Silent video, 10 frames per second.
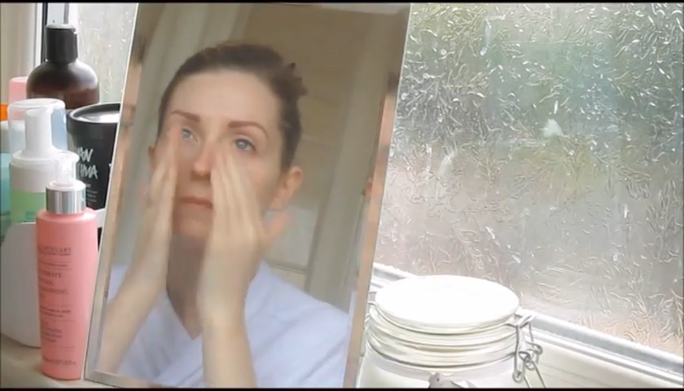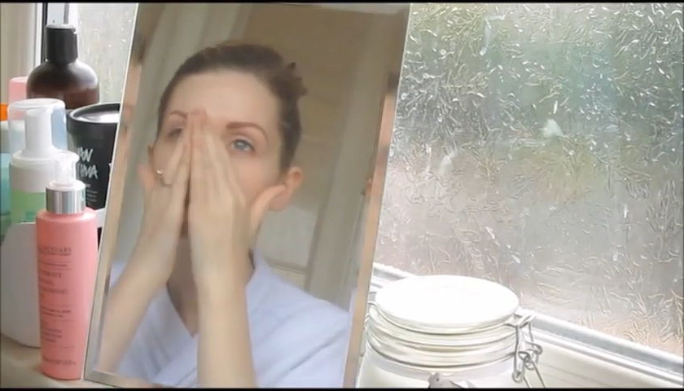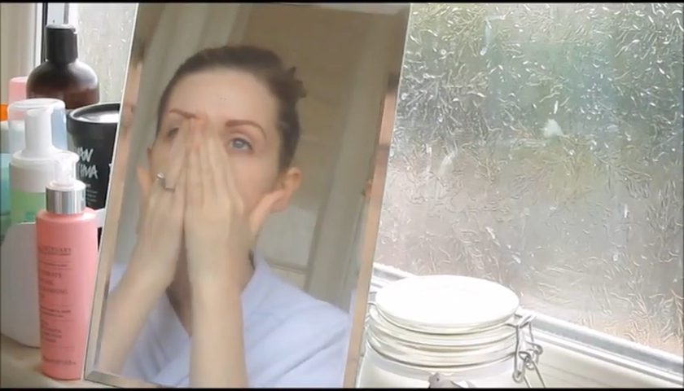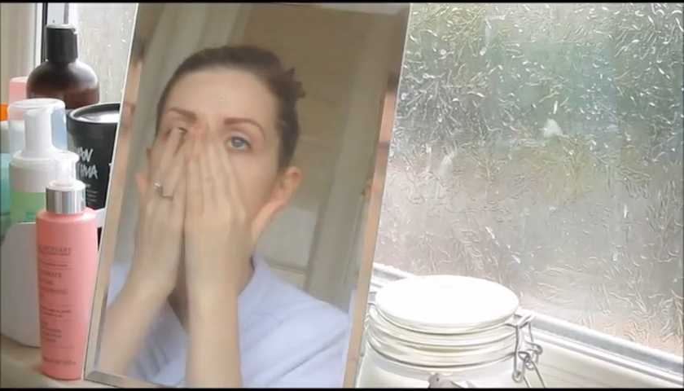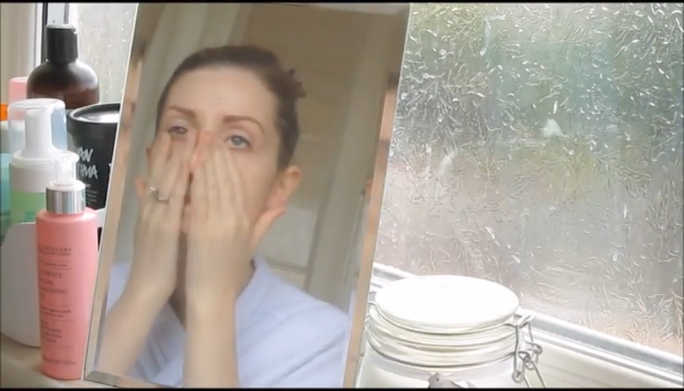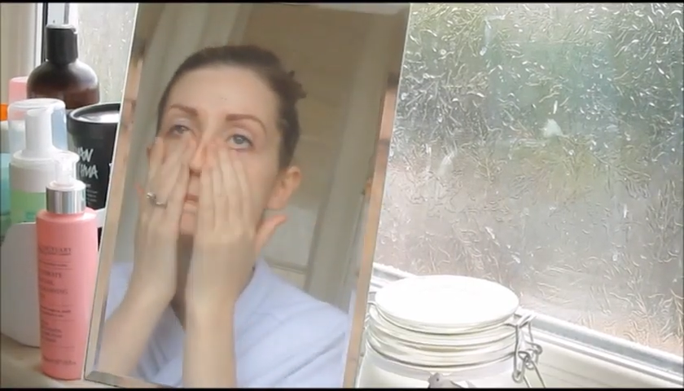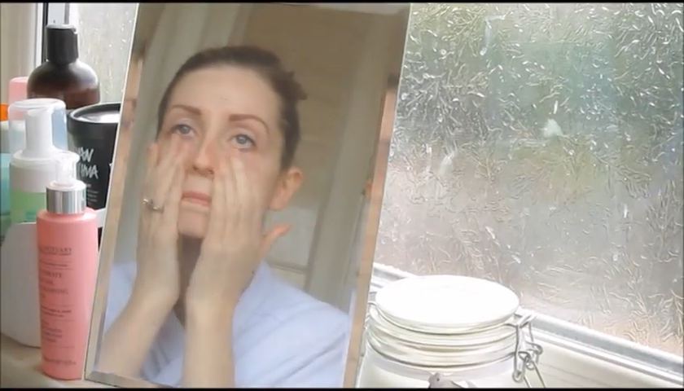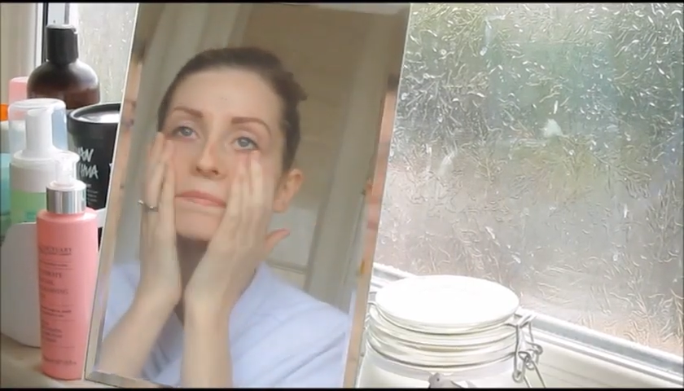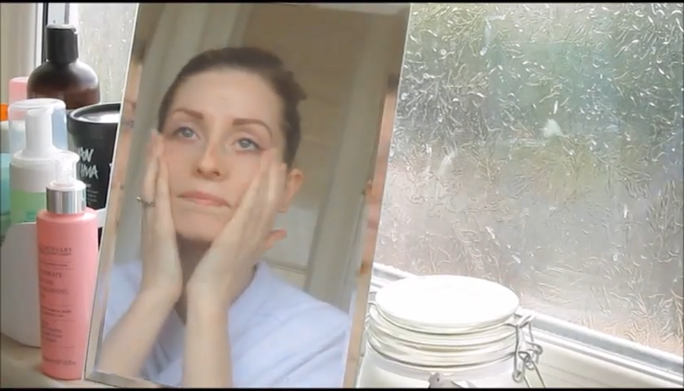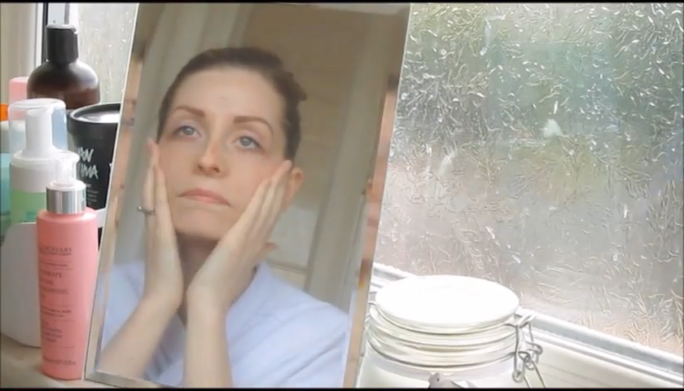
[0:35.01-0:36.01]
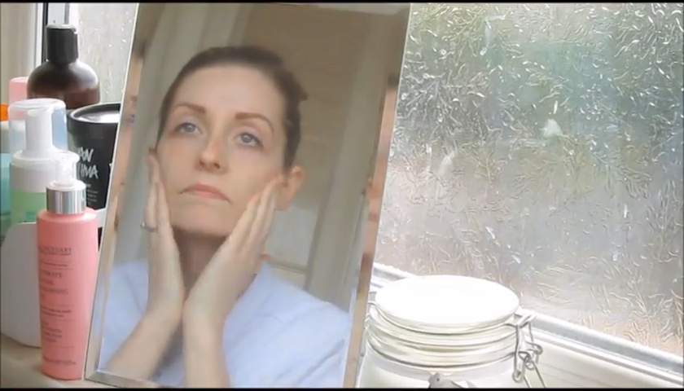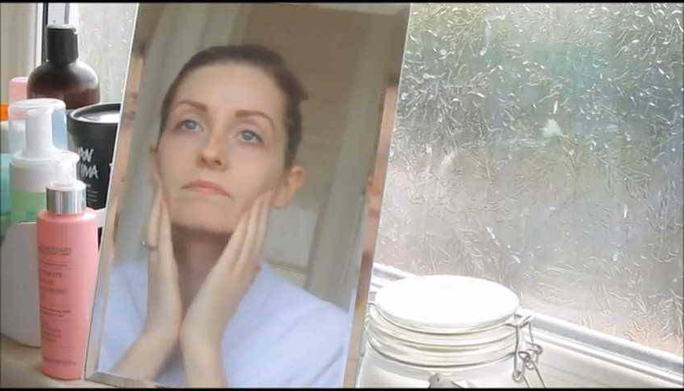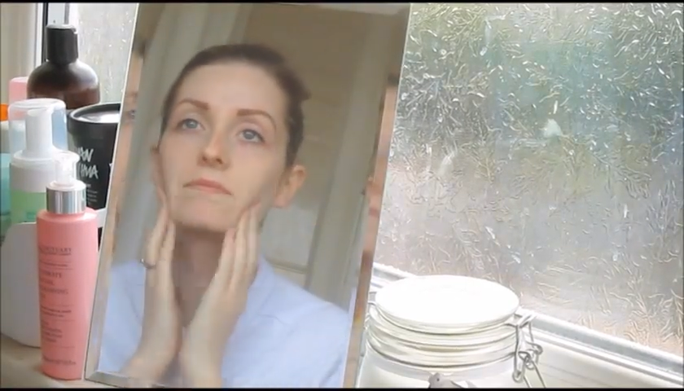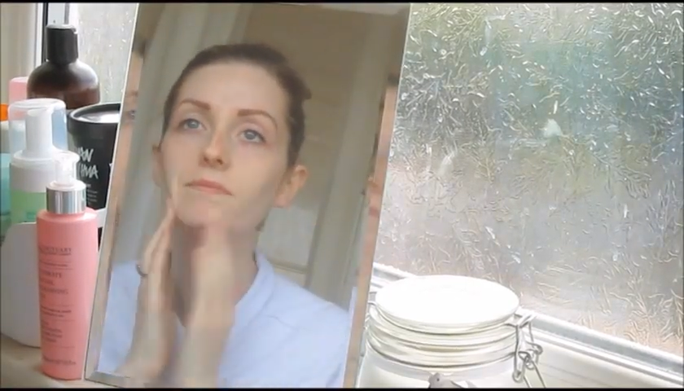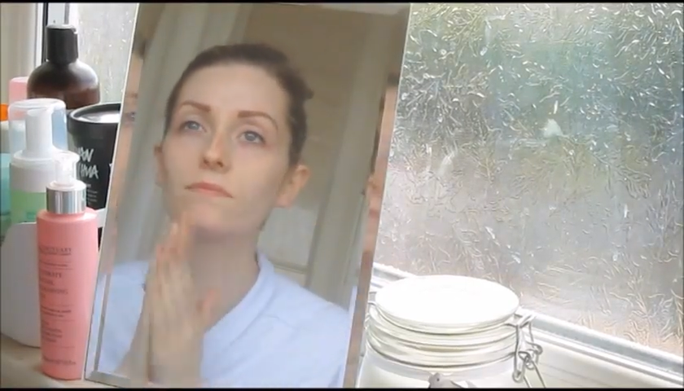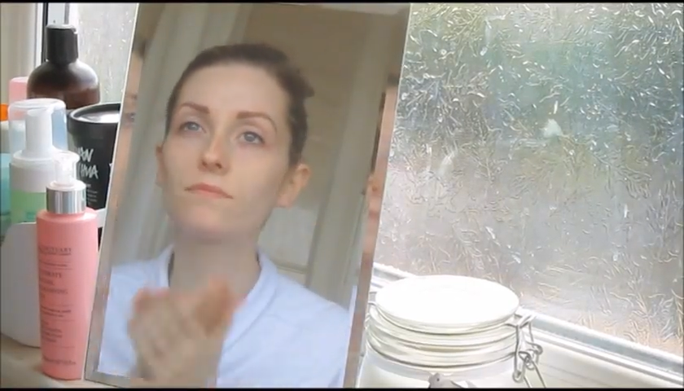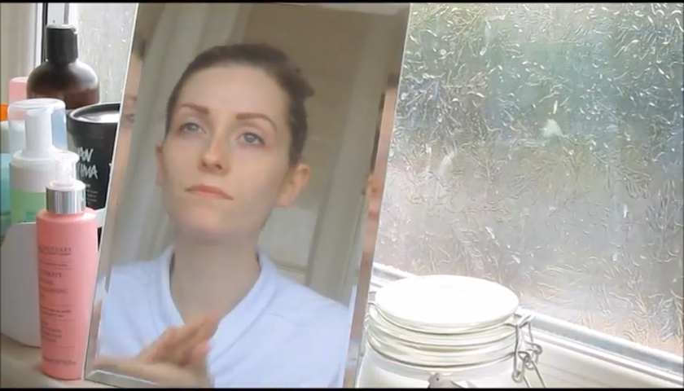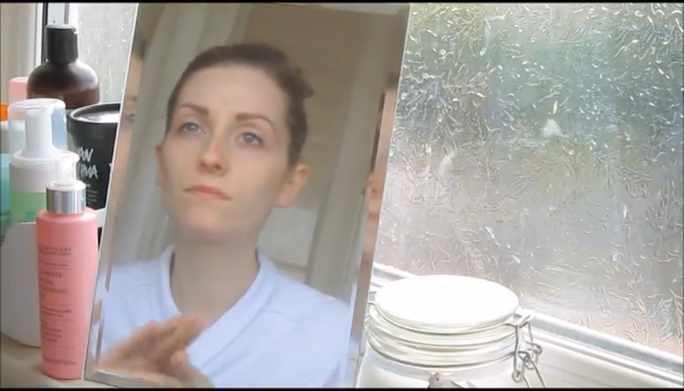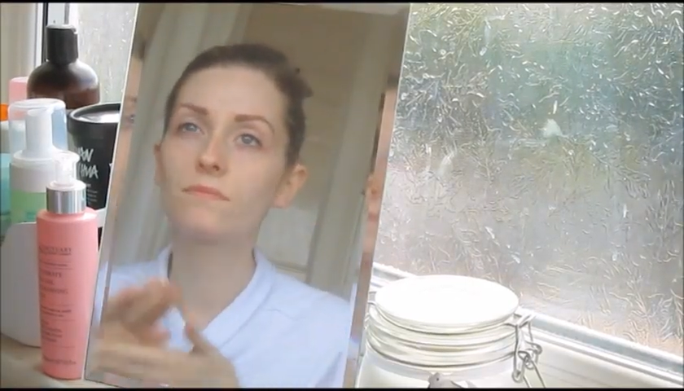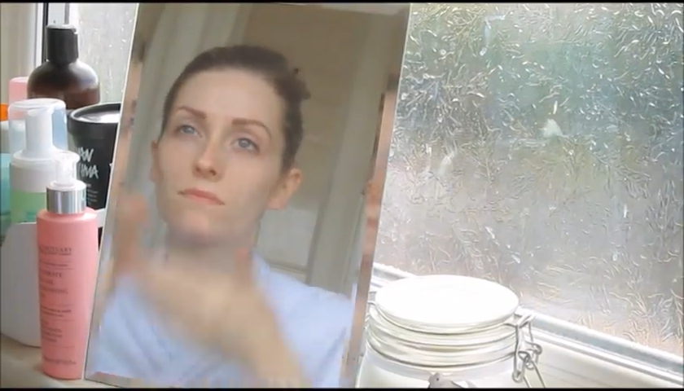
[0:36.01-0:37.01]
rub some into my eyelid
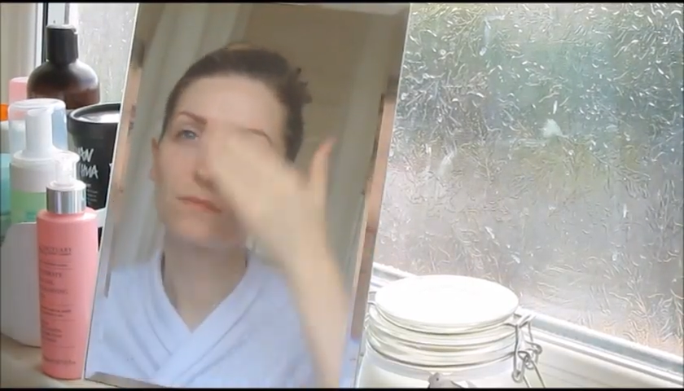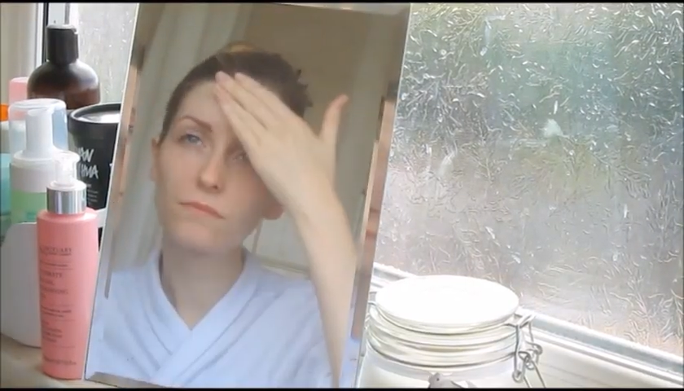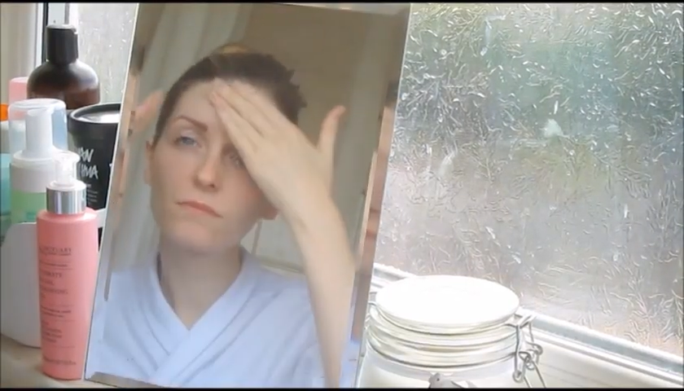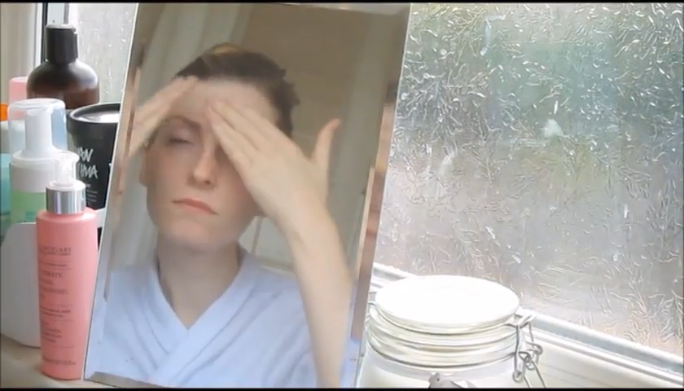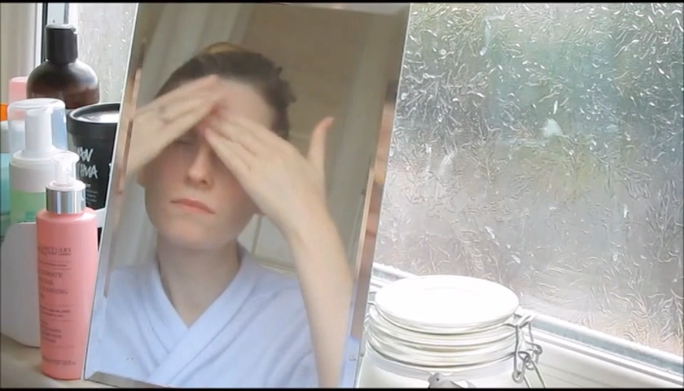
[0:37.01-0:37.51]
area in case